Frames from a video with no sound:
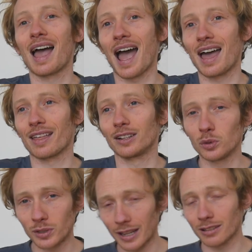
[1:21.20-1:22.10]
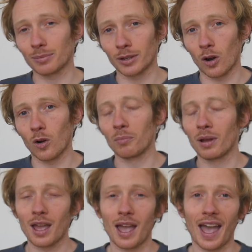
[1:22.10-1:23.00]
and then you taste them at home,
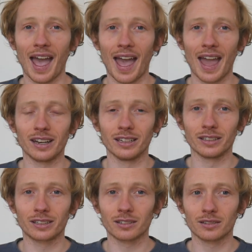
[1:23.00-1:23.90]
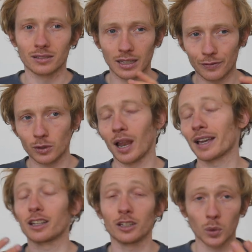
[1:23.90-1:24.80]
and if you
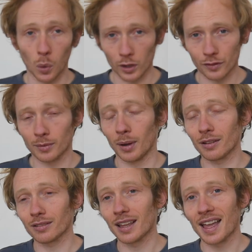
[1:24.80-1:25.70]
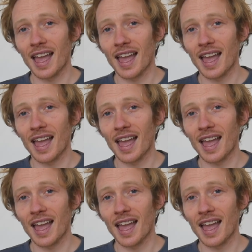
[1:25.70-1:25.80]
like it, you order from us.